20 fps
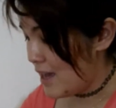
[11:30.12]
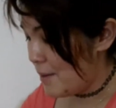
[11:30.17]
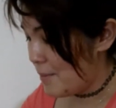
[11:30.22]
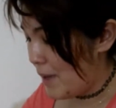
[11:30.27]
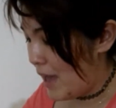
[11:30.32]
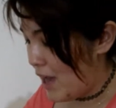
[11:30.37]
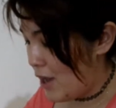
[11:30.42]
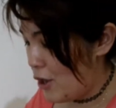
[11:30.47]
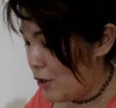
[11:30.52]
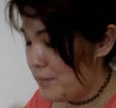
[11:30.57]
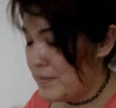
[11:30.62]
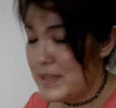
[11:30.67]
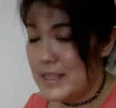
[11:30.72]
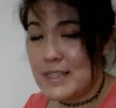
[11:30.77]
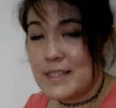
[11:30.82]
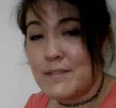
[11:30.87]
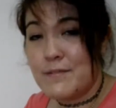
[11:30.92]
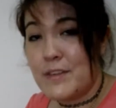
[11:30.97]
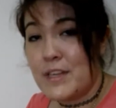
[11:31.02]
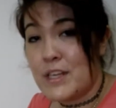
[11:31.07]
I hope
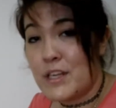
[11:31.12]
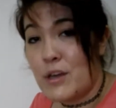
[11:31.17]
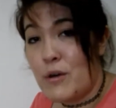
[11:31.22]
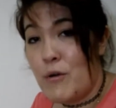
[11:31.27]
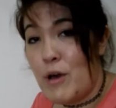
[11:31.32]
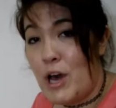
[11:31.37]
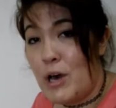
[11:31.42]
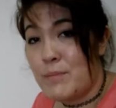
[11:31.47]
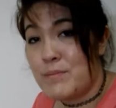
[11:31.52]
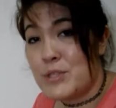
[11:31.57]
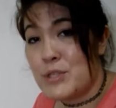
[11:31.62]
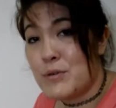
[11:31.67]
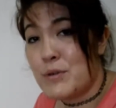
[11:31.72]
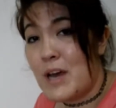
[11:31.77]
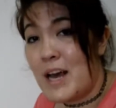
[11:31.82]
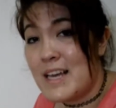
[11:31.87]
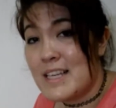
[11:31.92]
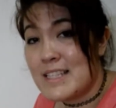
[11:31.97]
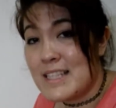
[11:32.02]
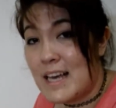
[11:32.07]
this video helped you
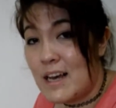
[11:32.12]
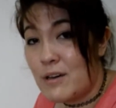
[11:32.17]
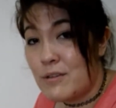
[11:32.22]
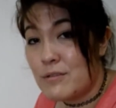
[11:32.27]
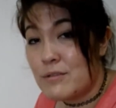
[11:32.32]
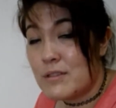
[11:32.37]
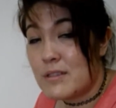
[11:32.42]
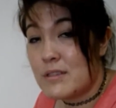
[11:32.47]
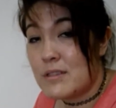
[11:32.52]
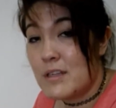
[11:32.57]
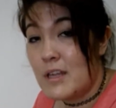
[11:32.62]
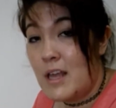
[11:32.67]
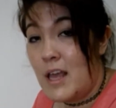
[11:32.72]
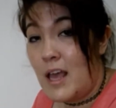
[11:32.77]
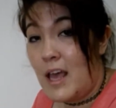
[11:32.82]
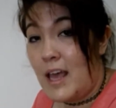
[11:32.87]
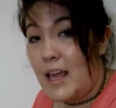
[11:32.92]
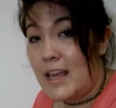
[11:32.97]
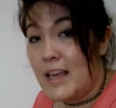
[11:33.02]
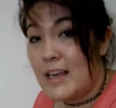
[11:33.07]
guys out
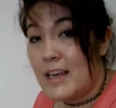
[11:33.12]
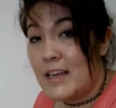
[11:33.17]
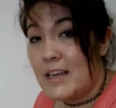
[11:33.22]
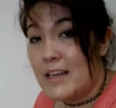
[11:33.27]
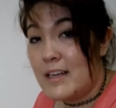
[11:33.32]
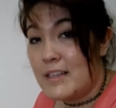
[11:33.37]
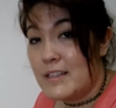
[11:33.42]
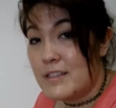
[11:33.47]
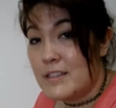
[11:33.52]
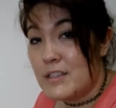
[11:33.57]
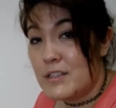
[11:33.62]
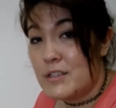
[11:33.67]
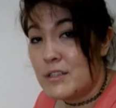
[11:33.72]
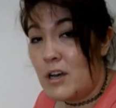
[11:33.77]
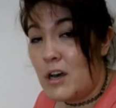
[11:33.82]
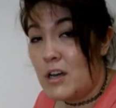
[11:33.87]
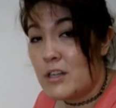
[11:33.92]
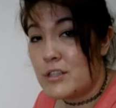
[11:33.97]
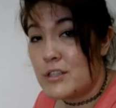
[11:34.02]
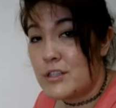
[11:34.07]
and
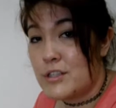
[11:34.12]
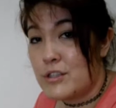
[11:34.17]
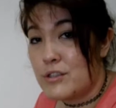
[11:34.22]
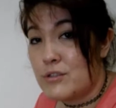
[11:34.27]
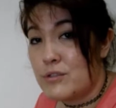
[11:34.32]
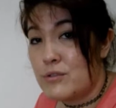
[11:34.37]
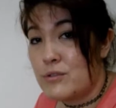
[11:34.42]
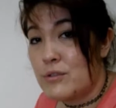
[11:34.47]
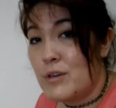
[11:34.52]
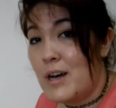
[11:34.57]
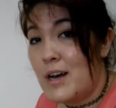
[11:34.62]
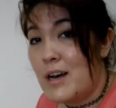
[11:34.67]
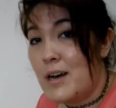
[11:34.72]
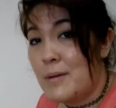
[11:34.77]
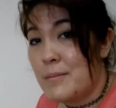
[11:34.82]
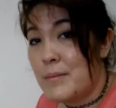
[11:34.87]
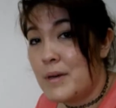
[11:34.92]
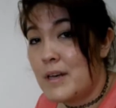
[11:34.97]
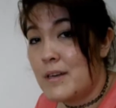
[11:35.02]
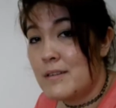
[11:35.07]
taught you
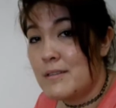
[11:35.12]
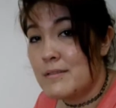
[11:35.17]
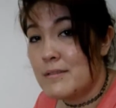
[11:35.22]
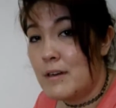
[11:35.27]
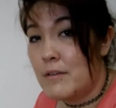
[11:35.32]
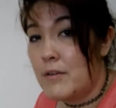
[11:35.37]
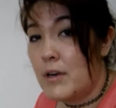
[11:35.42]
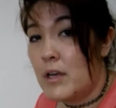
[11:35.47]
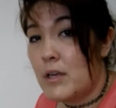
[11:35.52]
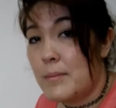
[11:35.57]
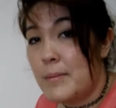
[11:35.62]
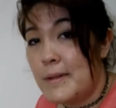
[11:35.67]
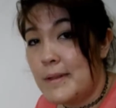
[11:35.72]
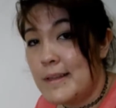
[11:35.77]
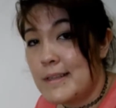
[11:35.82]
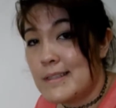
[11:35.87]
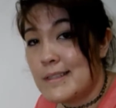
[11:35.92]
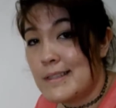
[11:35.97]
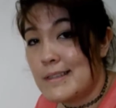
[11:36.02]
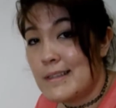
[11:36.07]
a
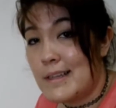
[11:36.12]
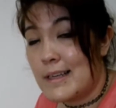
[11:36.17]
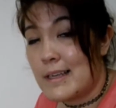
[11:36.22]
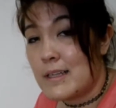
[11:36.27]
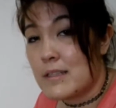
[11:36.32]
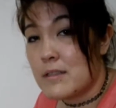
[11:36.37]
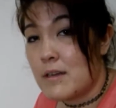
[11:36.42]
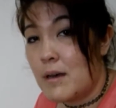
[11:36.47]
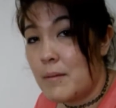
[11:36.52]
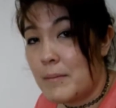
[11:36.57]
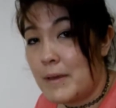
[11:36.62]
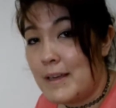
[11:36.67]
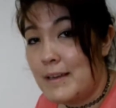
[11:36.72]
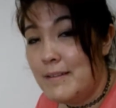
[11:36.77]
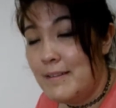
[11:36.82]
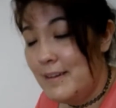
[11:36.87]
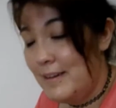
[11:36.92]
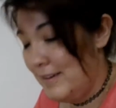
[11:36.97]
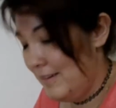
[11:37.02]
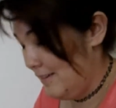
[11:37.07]
valuable lesson like it taught
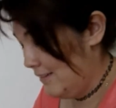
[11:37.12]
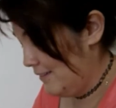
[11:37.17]
me.